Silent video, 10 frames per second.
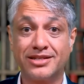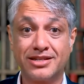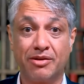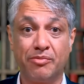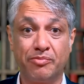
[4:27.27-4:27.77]

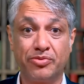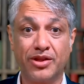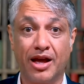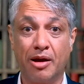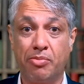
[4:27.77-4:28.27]
some
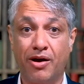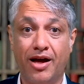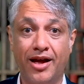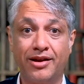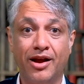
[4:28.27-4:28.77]

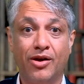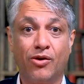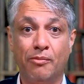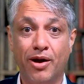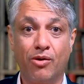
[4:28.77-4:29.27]
pot
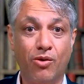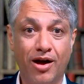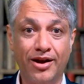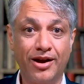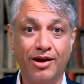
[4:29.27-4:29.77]
or
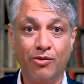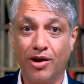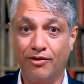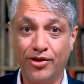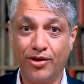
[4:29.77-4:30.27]
marijuana,
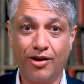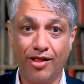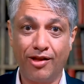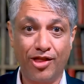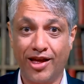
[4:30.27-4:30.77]
whatever you
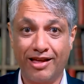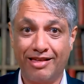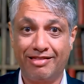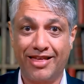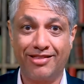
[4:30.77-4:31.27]
call it, the
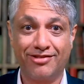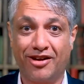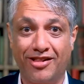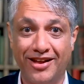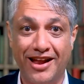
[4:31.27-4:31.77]
kids
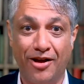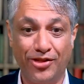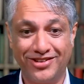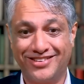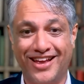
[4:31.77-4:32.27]
call it now
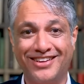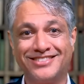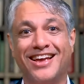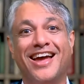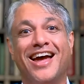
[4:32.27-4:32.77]
these days?
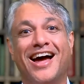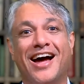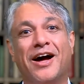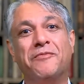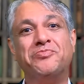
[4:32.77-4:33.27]

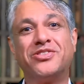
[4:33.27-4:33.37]
How